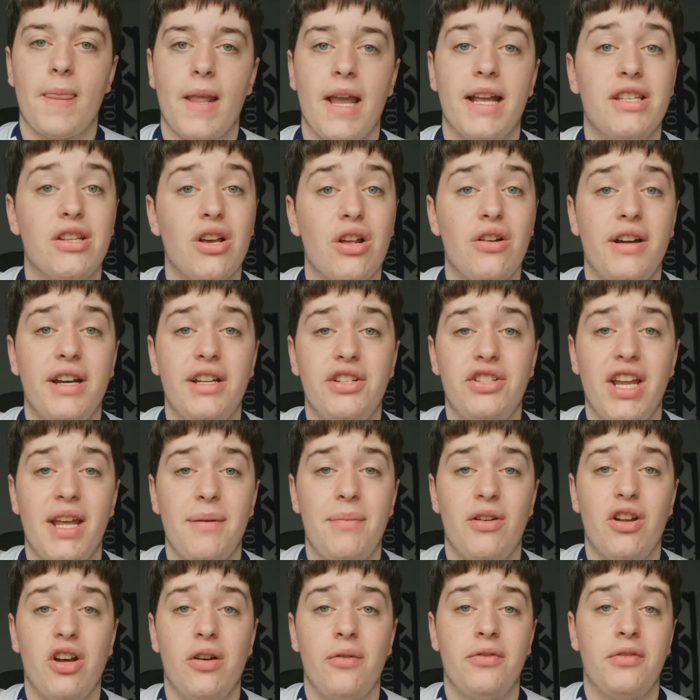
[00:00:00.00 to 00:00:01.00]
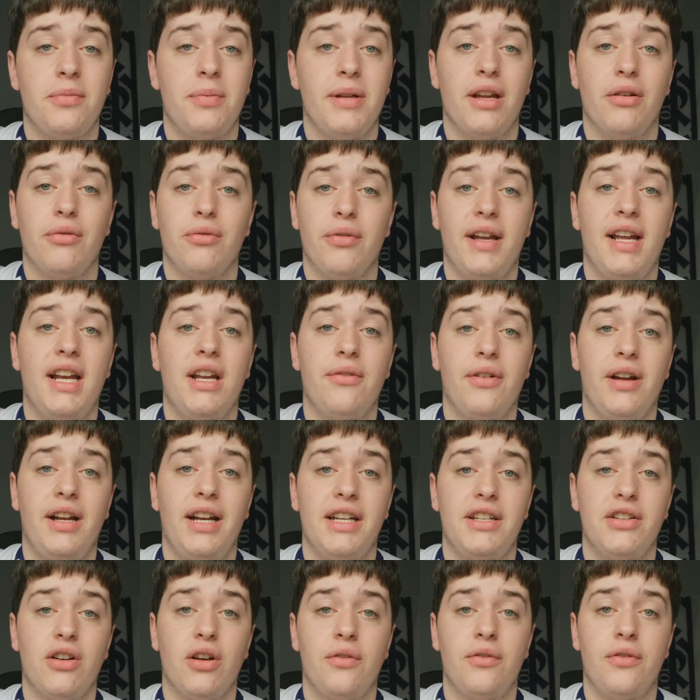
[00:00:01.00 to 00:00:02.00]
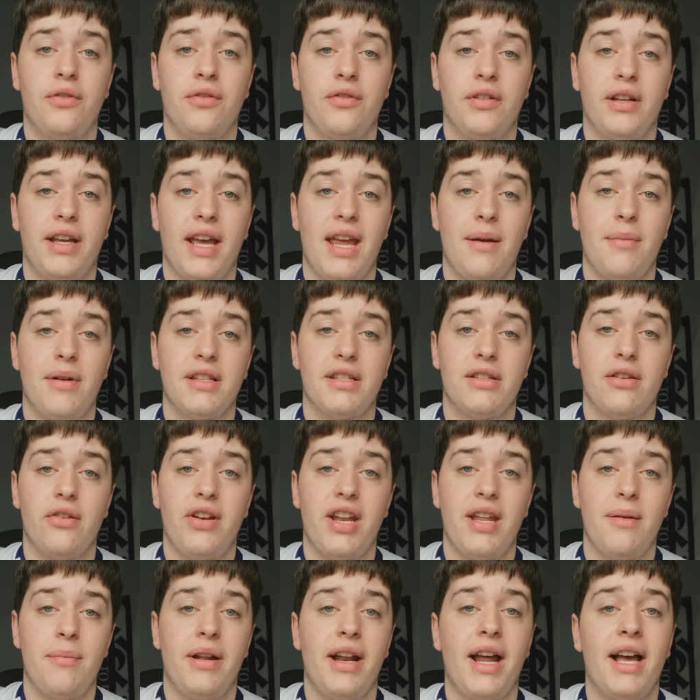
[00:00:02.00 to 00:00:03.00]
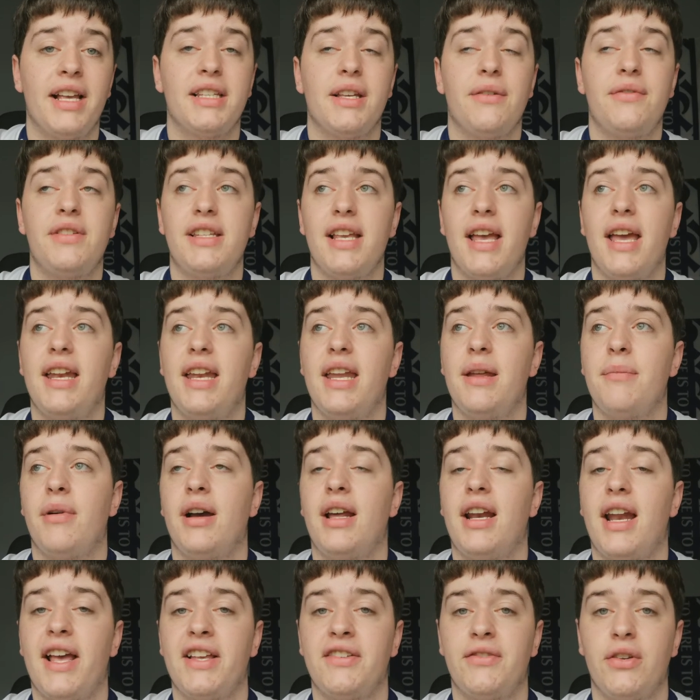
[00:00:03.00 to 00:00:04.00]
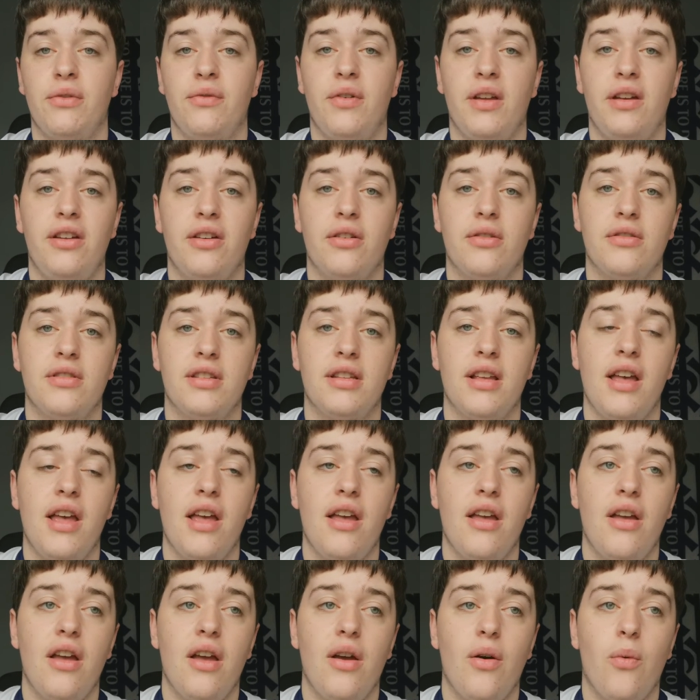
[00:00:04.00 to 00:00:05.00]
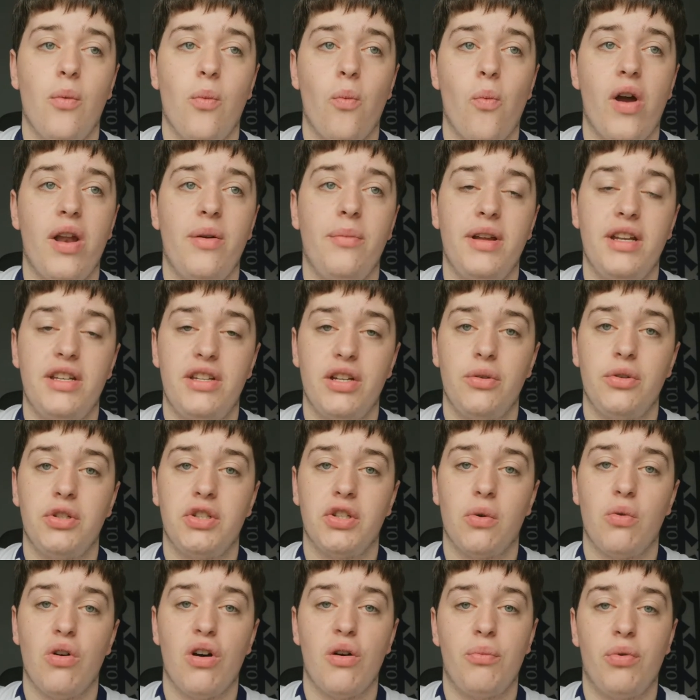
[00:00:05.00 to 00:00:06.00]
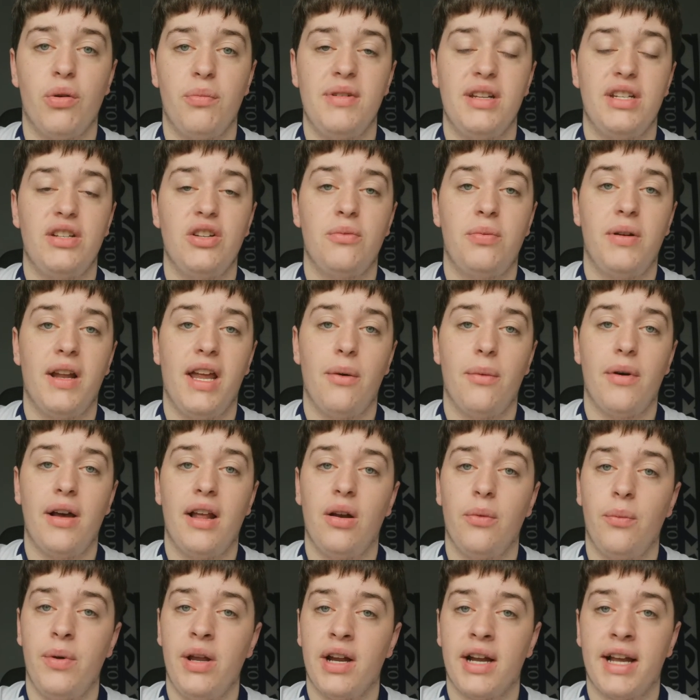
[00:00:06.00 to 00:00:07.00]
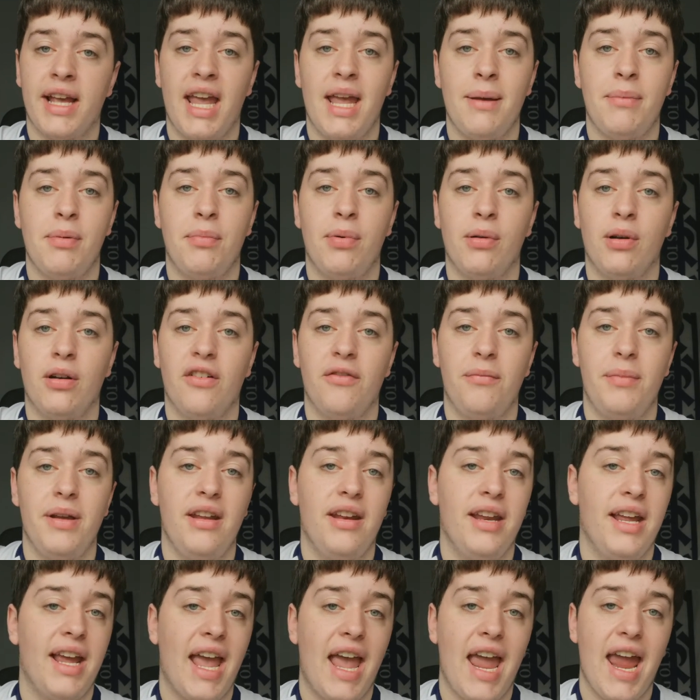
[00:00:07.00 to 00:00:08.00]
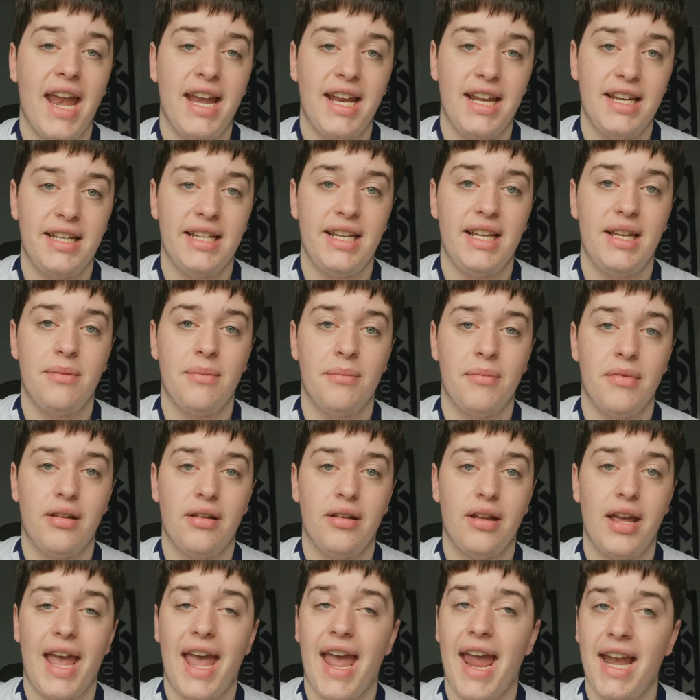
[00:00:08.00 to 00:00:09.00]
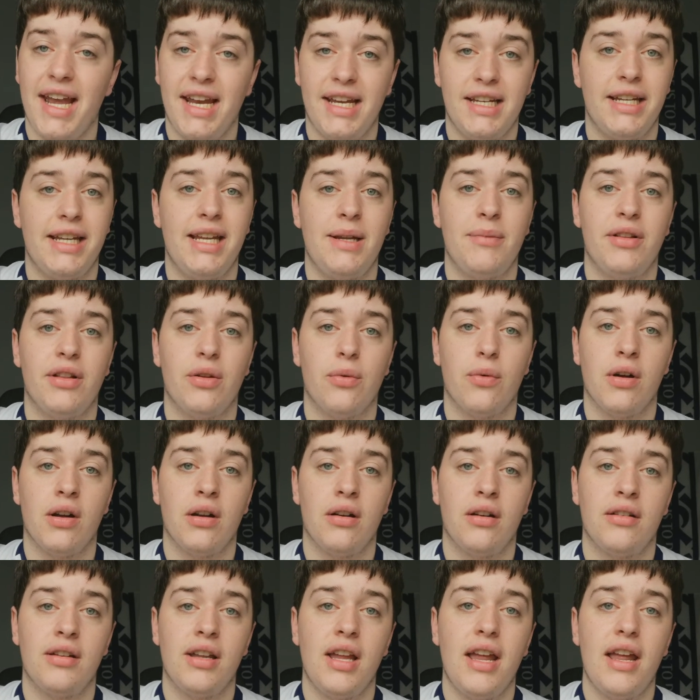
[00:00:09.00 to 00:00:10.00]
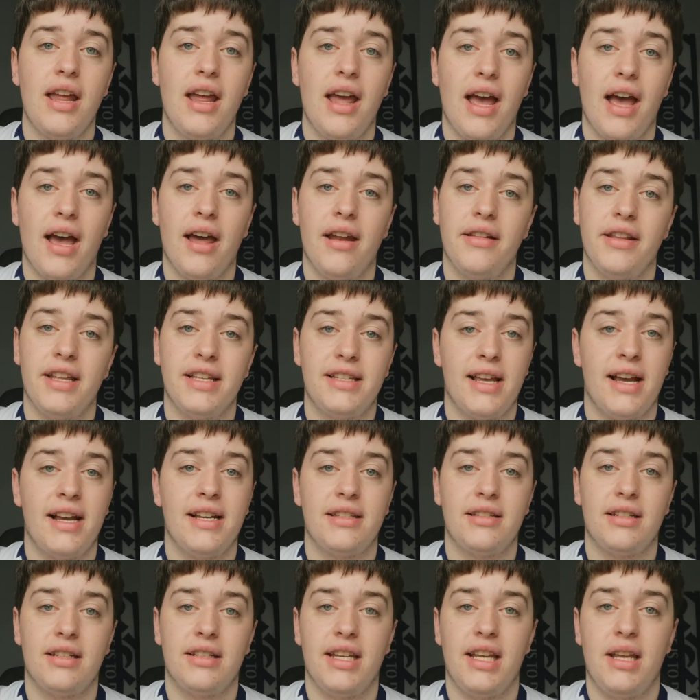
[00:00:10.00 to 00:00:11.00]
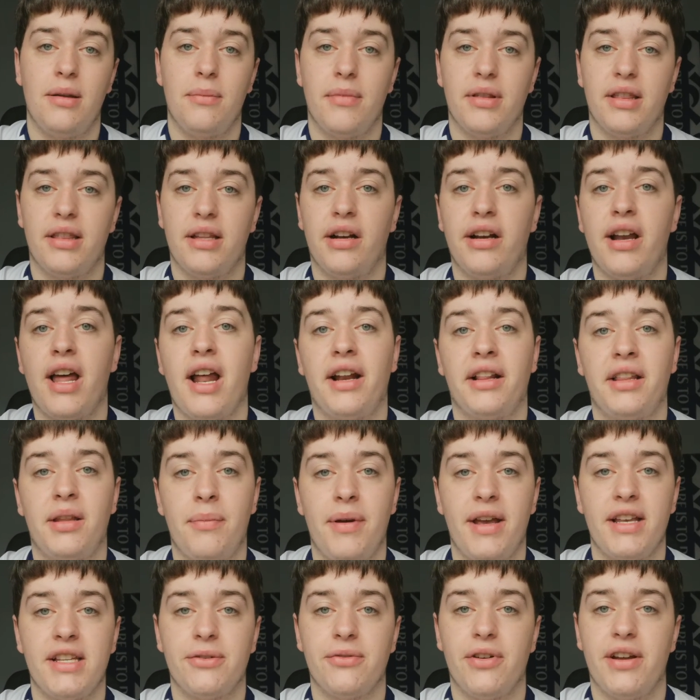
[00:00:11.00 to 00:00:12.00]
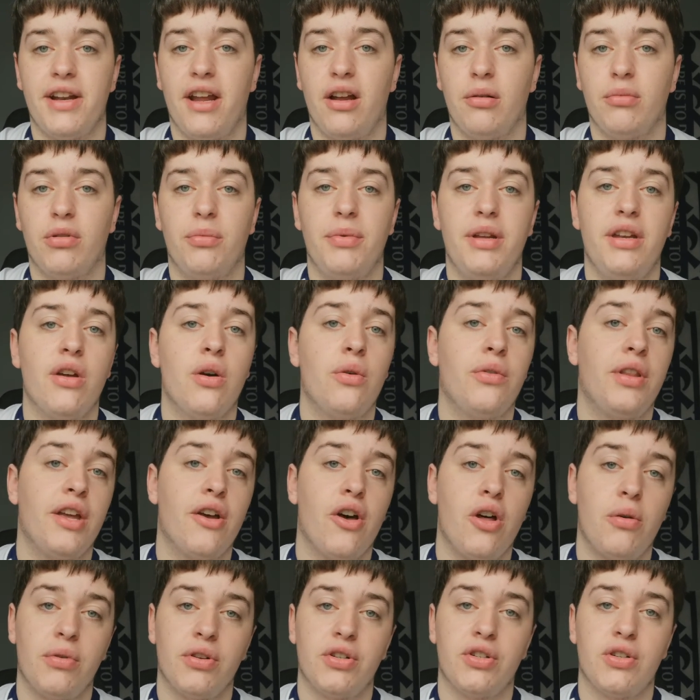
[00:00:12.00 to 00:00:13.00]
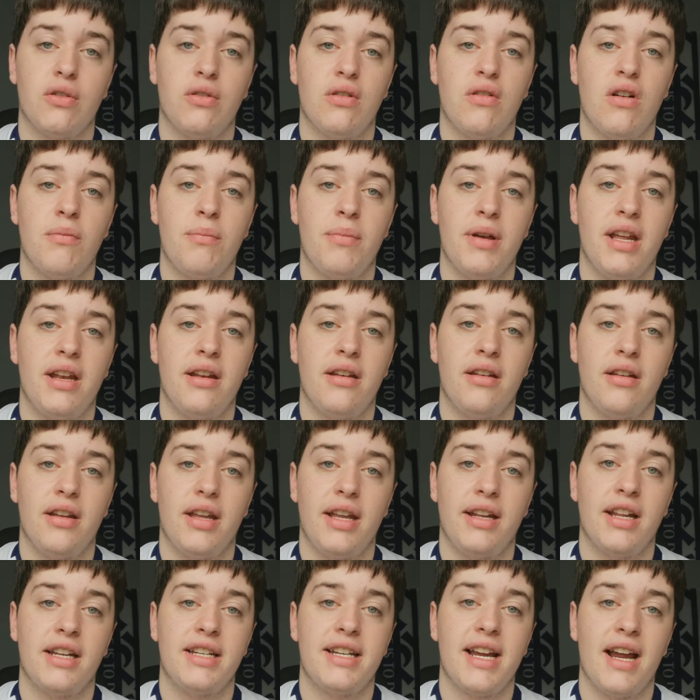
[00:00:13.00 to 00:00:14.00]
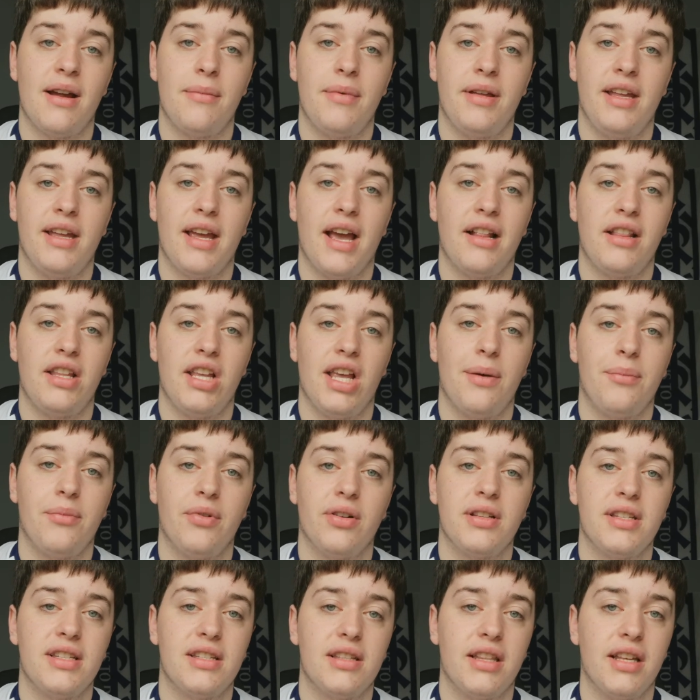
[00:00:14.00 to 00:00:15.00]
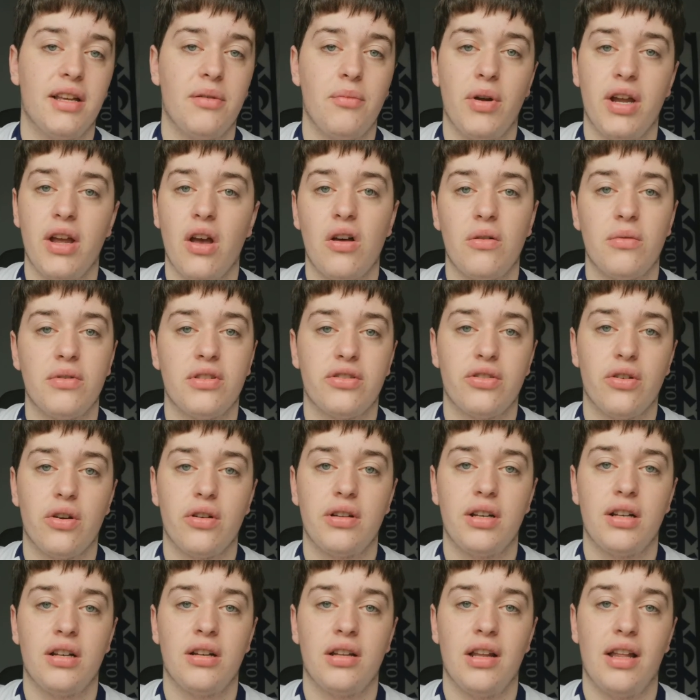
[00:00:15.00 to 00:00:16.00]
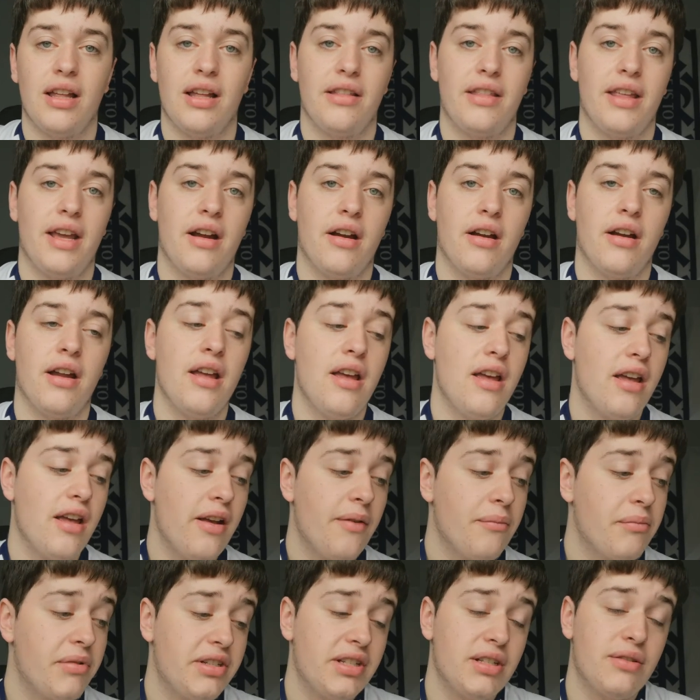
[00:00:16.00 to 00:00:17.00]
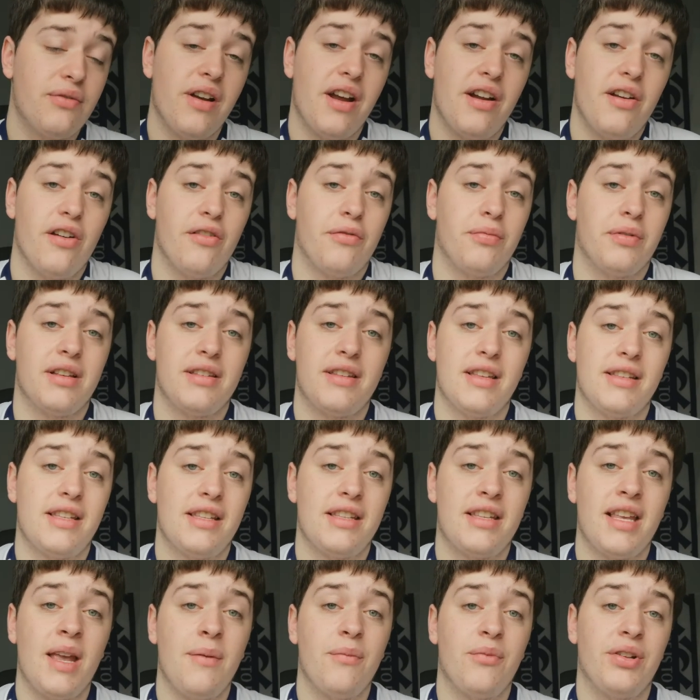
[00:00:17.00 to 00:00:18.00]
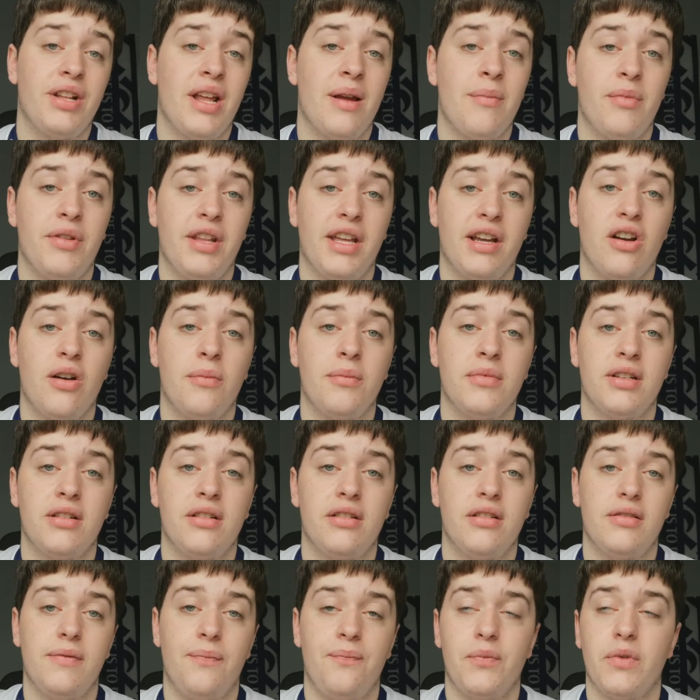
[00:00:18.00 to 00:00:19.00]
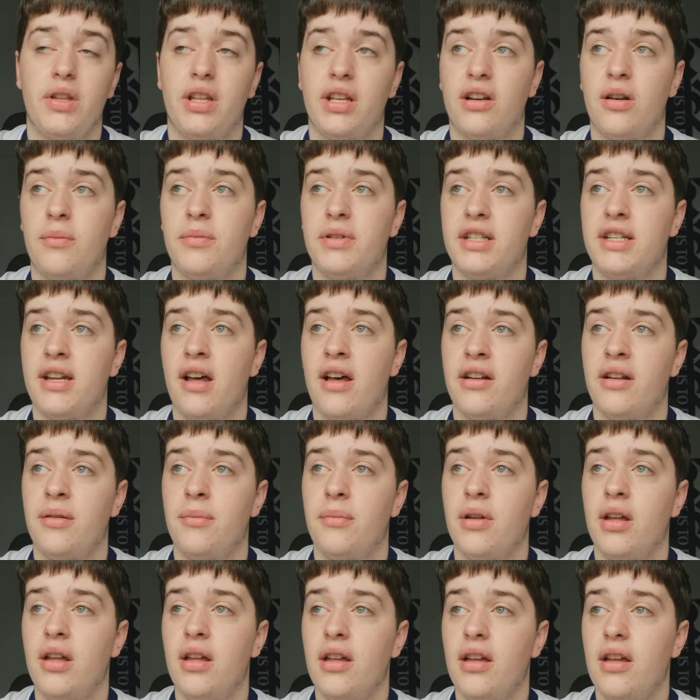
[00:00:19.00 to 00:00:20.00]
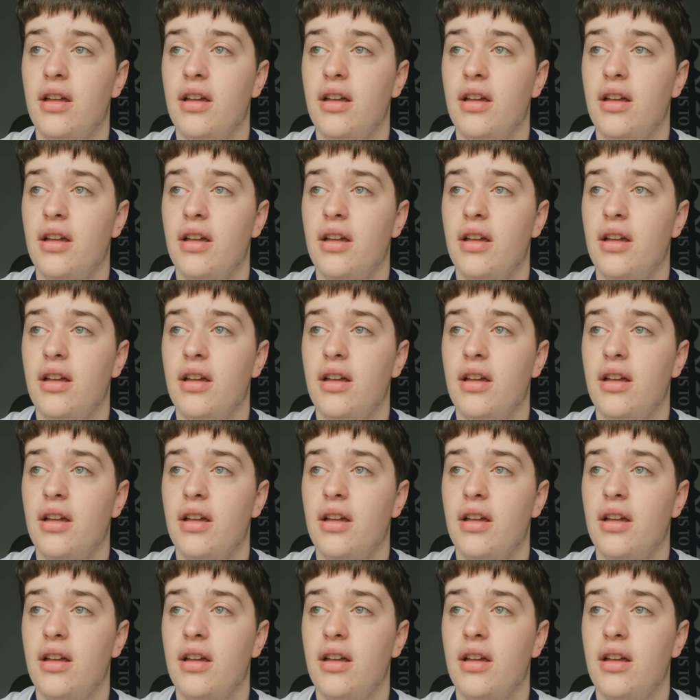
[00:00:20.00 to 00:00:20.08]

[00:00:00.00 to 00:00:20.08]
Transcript: it's already shaping up to be a really, really tough game on Sunday. But as I've said in my last few videos, when we do show up, when we do play well, we are capable of beating any team in the world. And this Arsenal team, they're not at the best right now, but we know they always show up in a derby at the Emirates. We always struggle there, which is fair enough, because it's the same for them when they come to Tottenham.